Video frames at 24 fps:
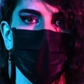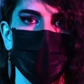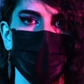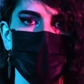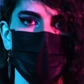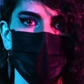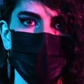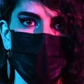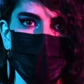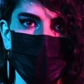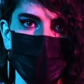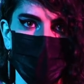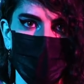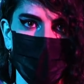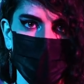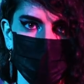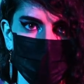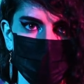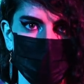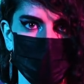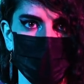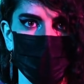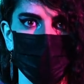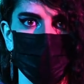It's
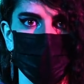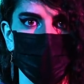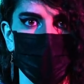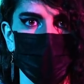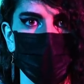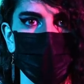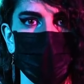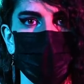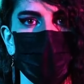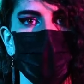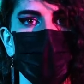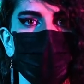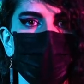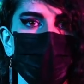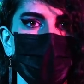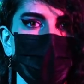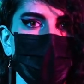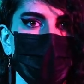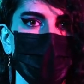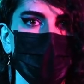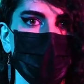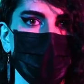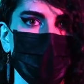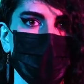especially important with off
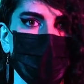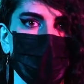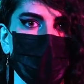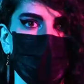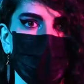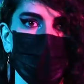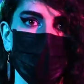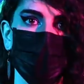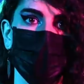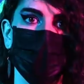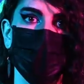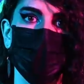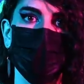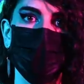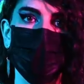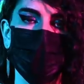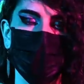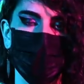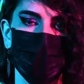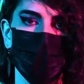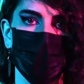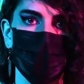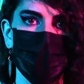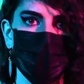body carry that you're
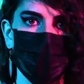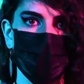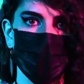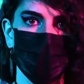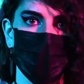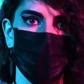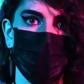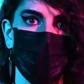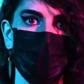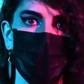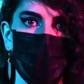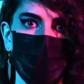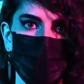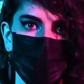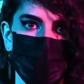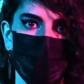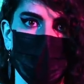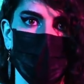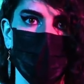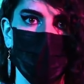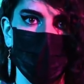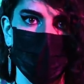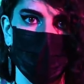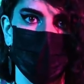utilizing the best
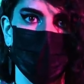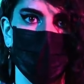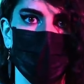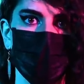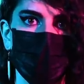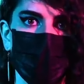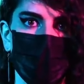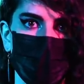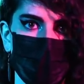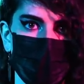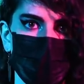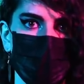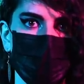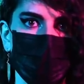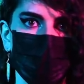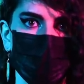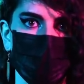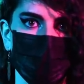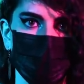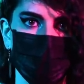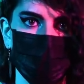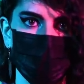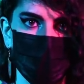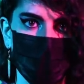hardware possible
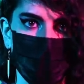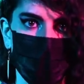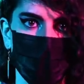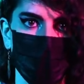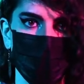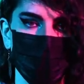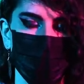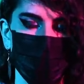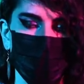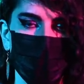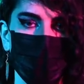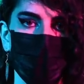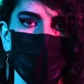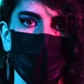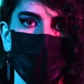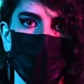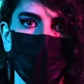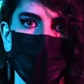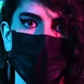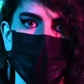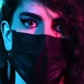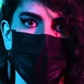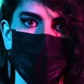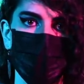for the job.
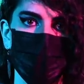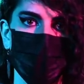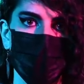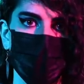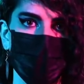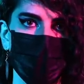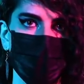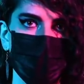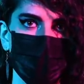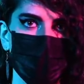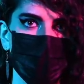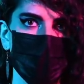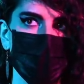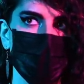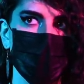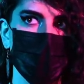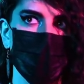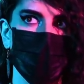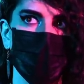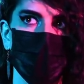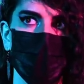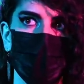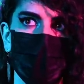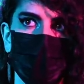This means not
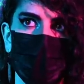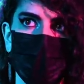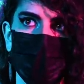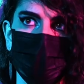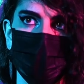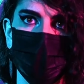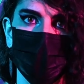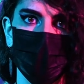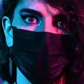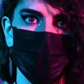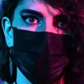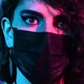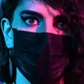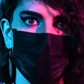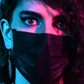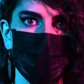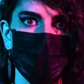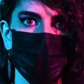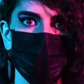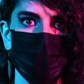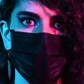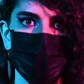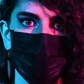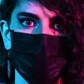getting a purse that
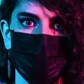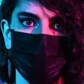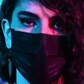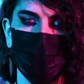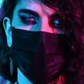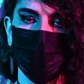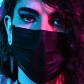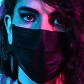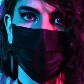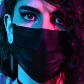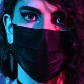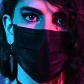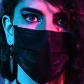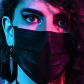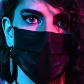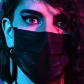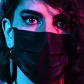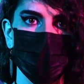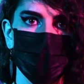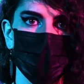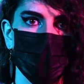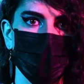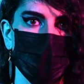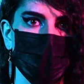you just throw a gun
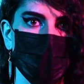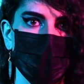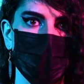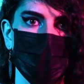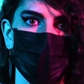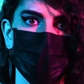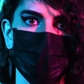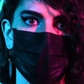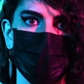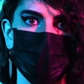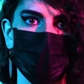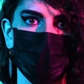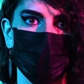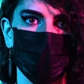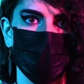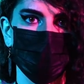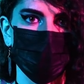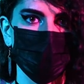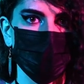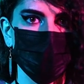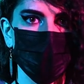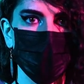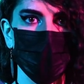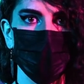in into a
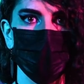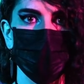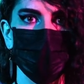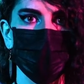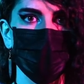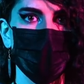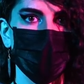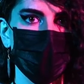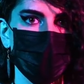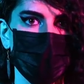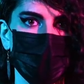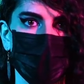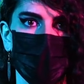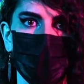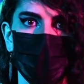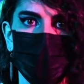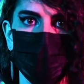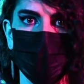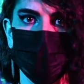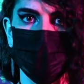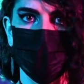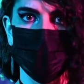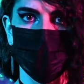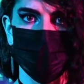void mixed
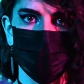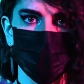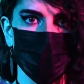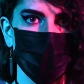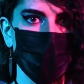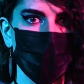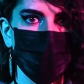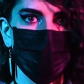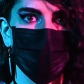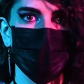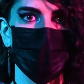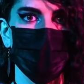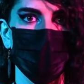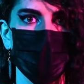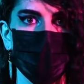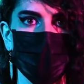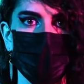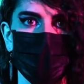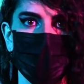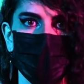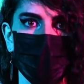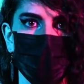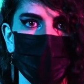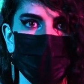around with your chapstick
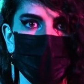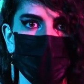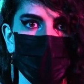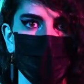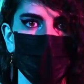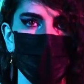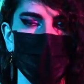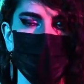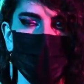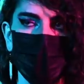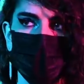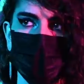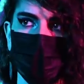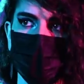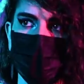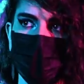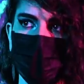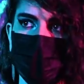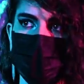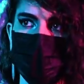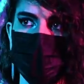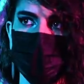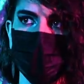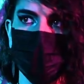and whatever.
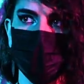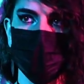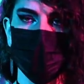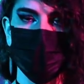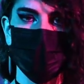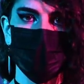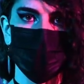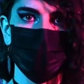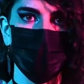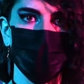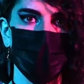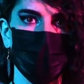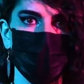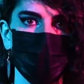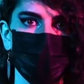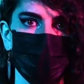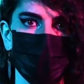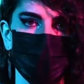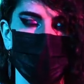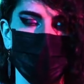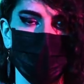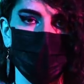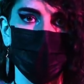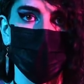It means making
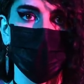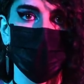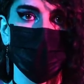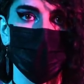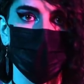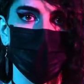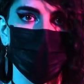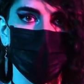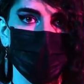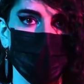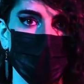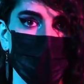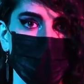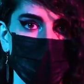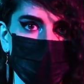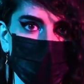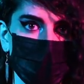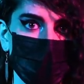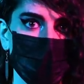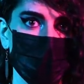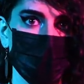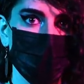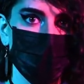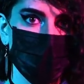sure that you can draw
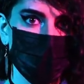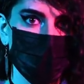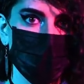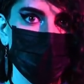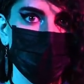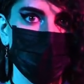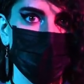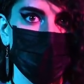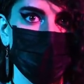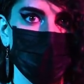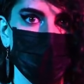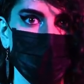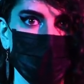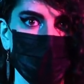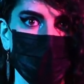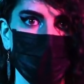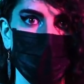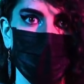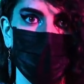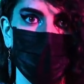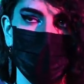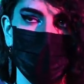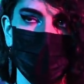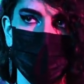very quickly from it,
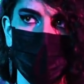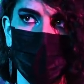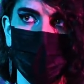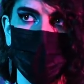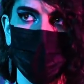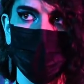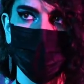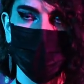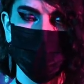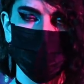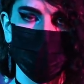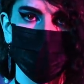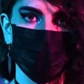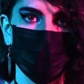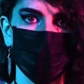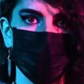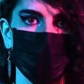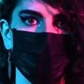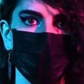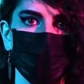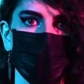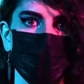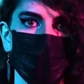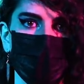and
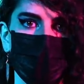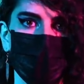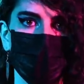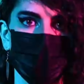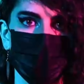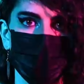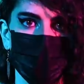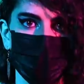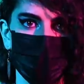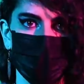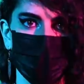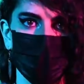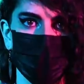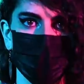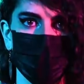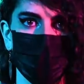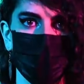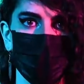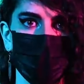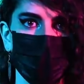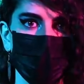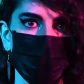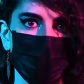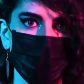therefore, you want to make sure that
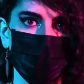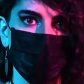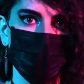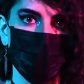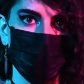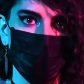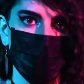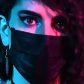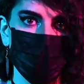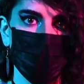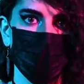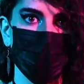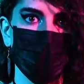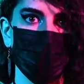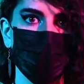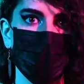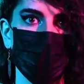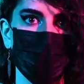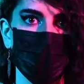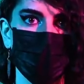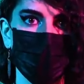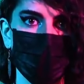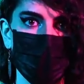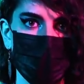whatever compartment that
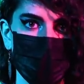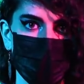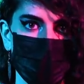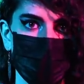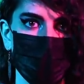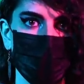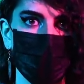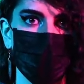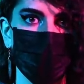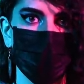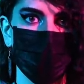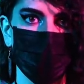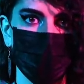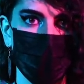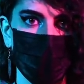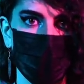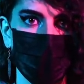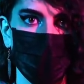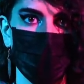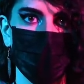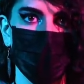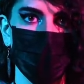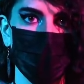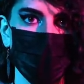you are storing the
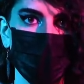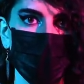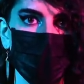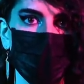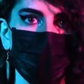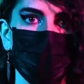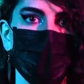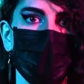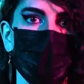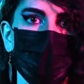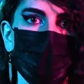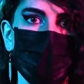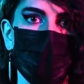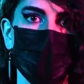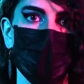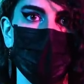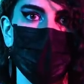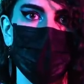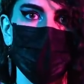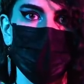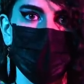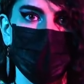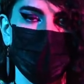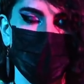firearm in
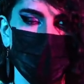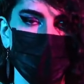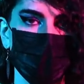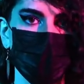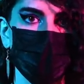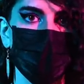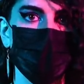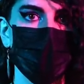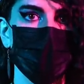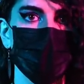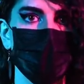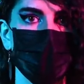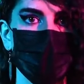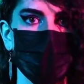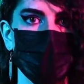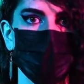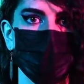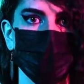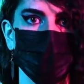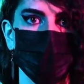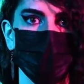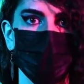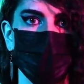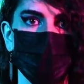is readily
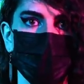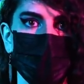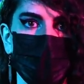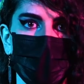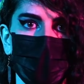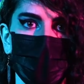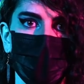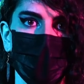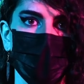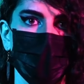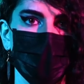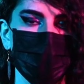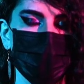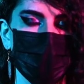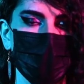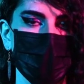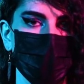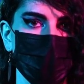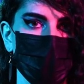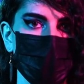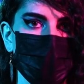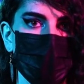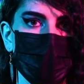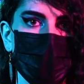accessible. I
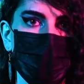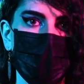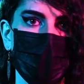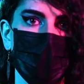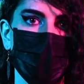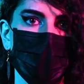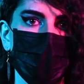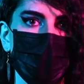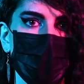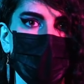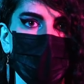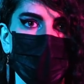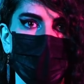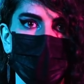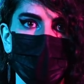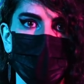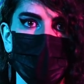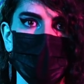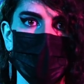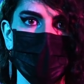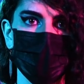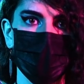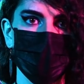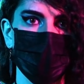generally don't recommend
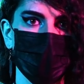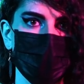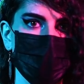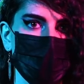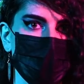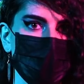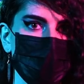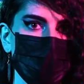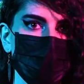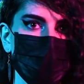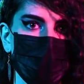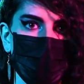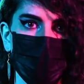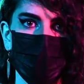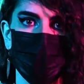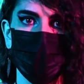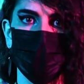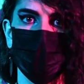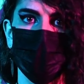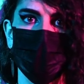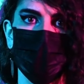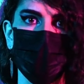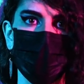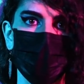using some sort of
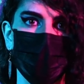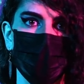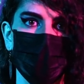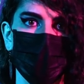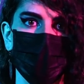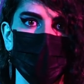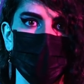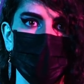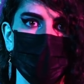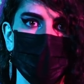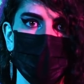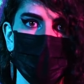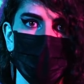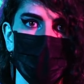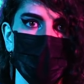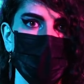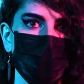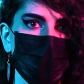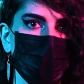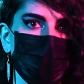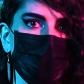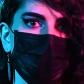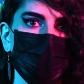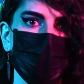zipper compartment or
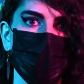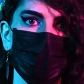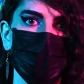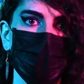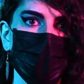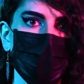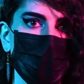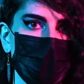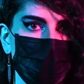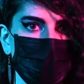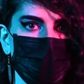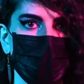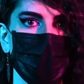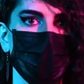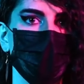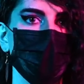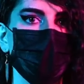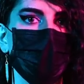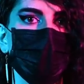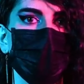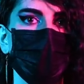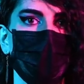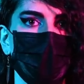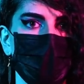any overly
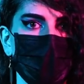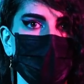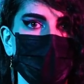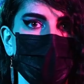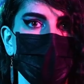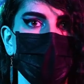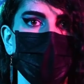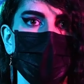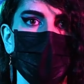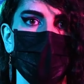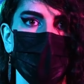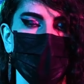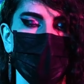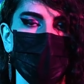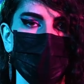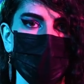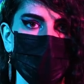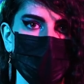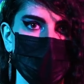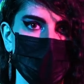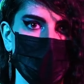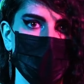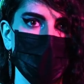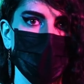complicated method of
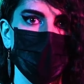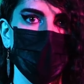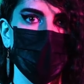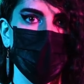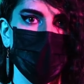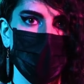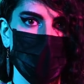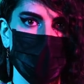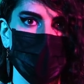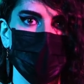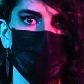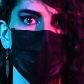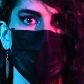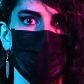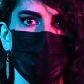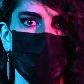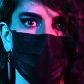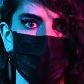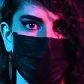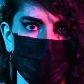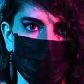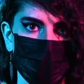drawing and accessing your